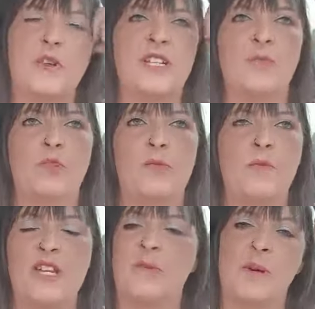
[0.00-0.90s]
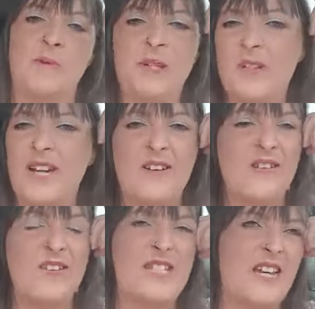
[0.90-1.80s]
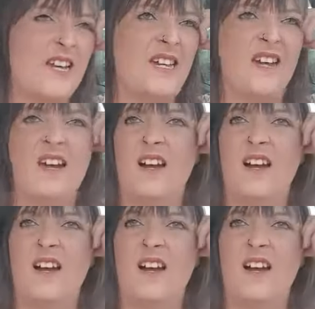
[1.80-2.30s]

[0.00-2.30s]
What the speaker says: I didn't want to measure my milk out every day.